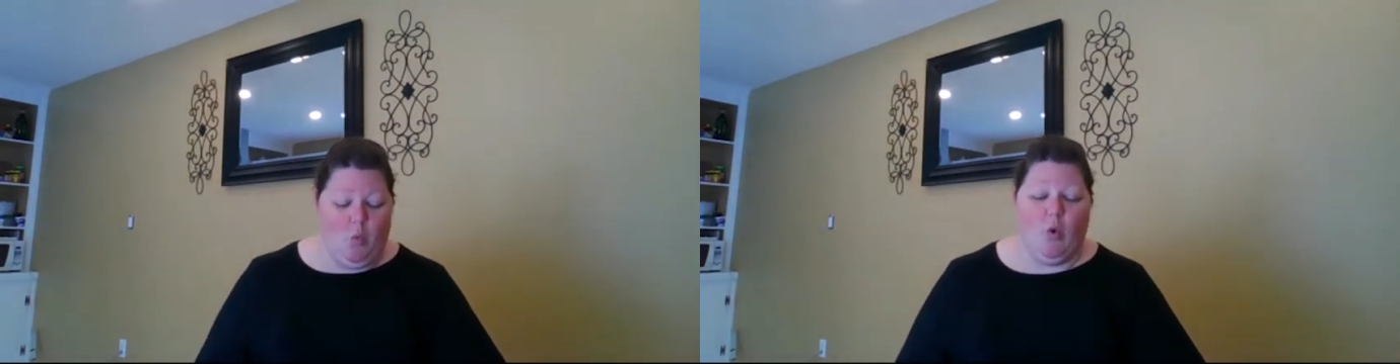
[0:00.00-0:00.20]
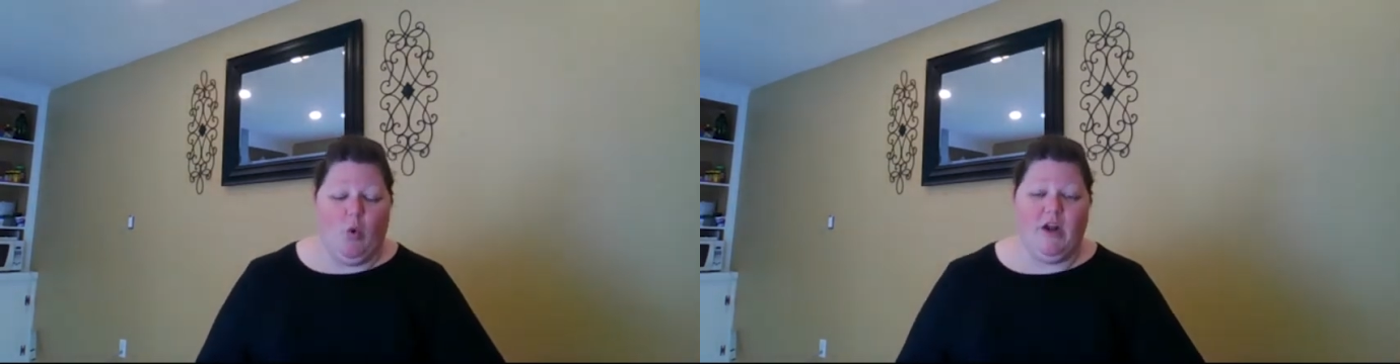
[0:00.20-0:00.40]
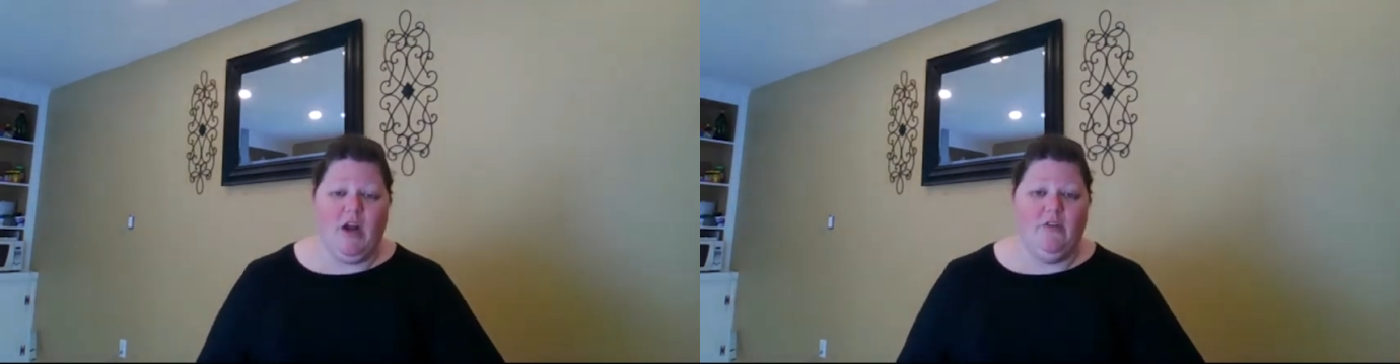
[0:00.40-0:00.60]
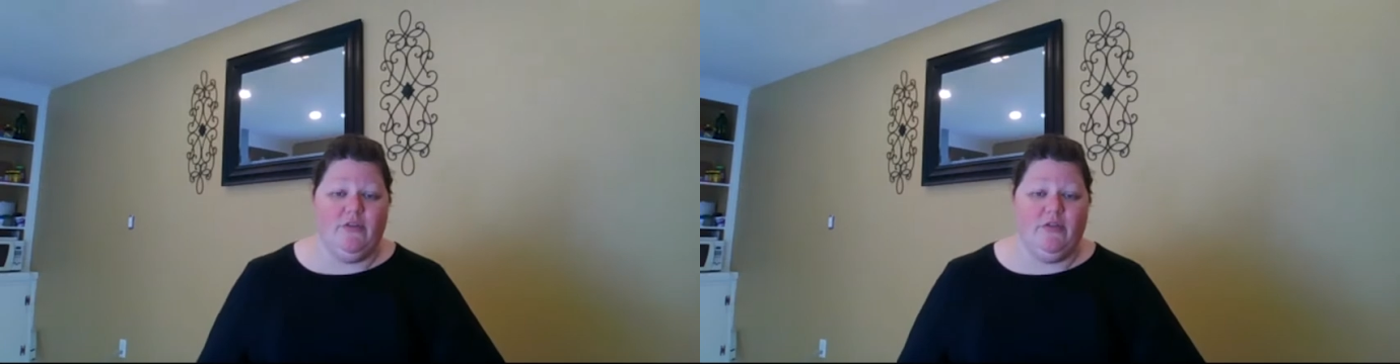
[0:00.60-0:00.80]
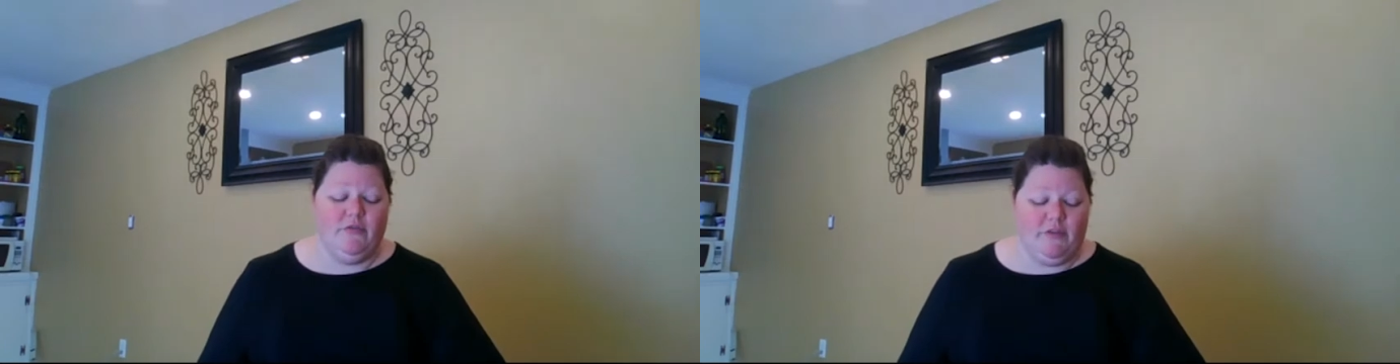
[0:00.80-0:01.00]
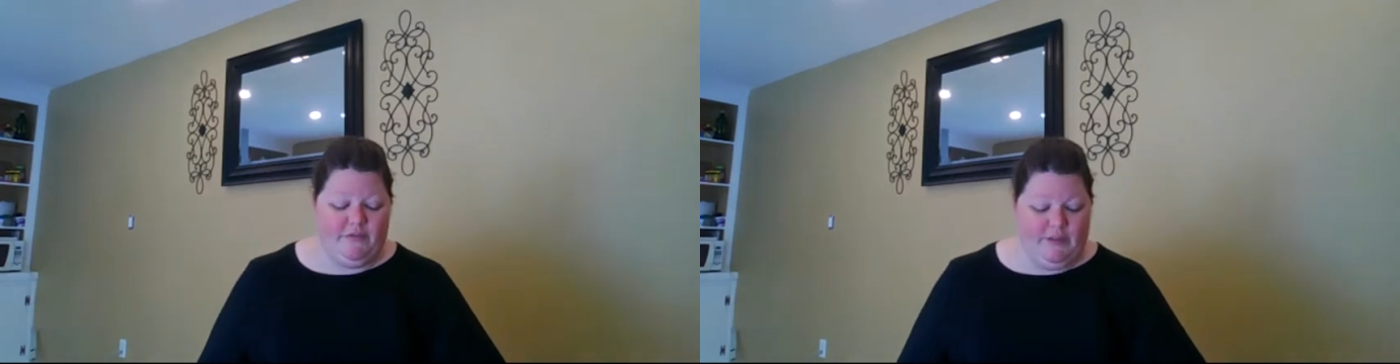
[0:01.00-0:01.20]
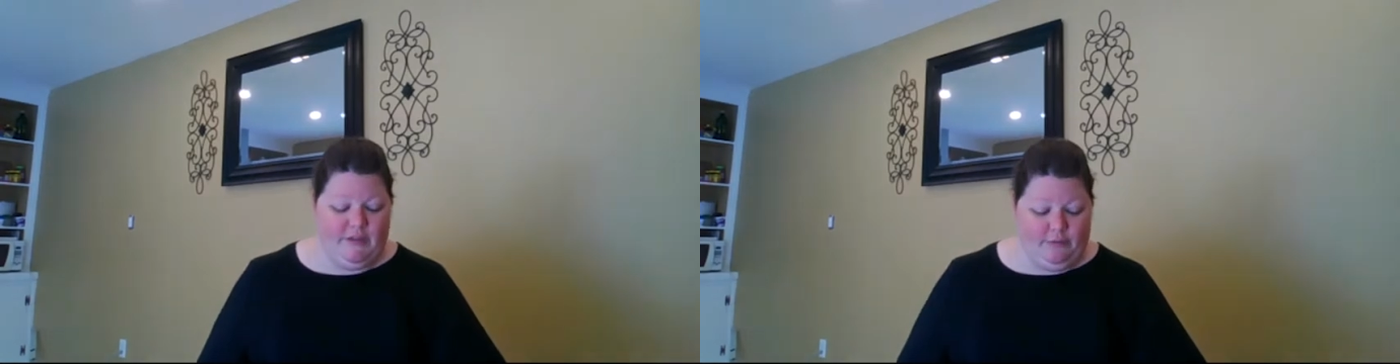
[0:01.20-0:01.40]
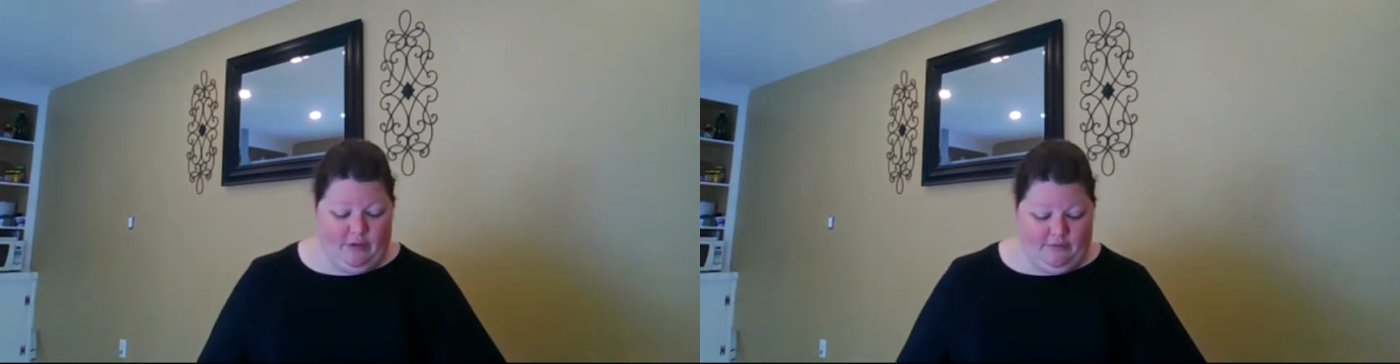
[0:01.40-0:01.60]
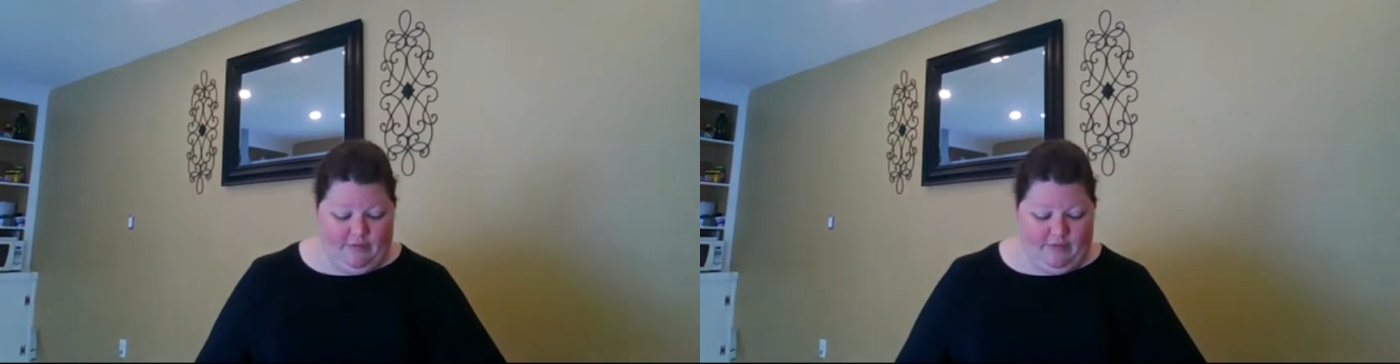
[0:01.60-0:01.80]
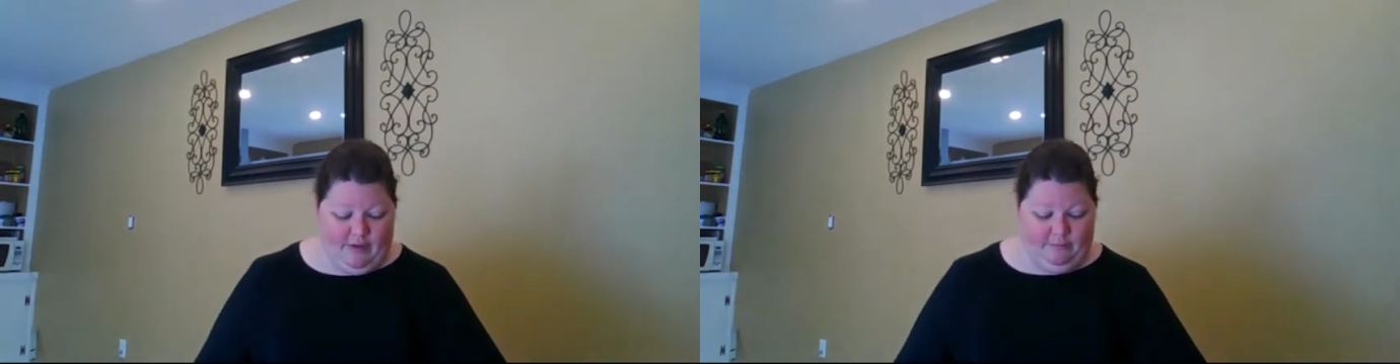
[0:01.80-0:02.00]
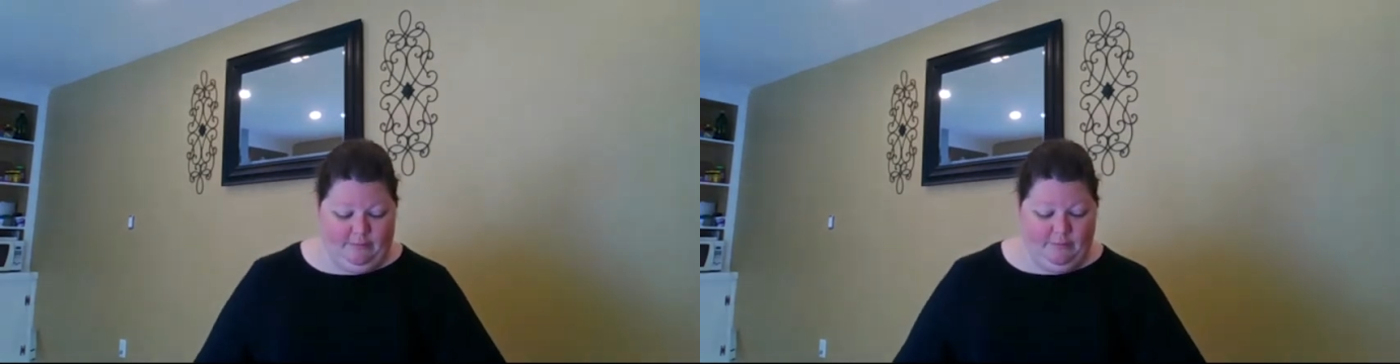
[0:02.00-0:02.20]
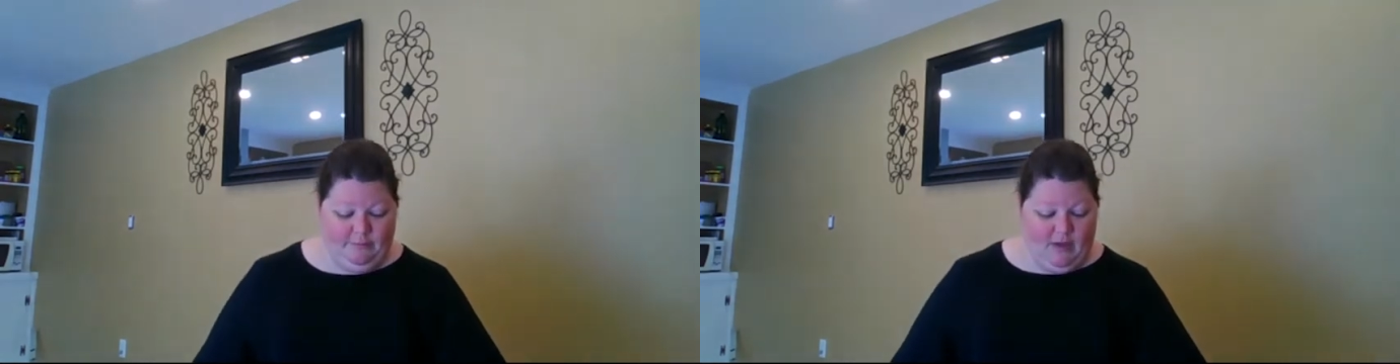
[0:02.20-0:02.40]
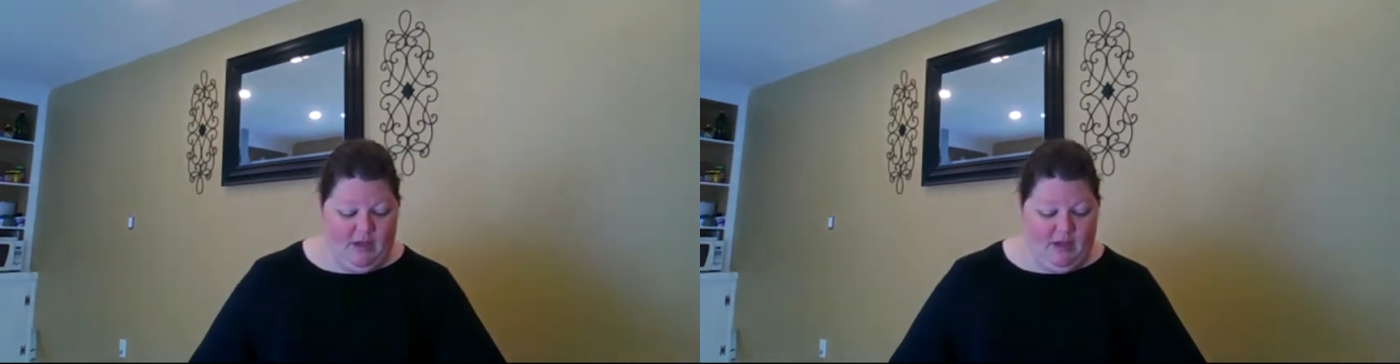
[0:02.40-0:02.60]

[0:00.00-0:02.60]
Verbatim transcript: 153 of them.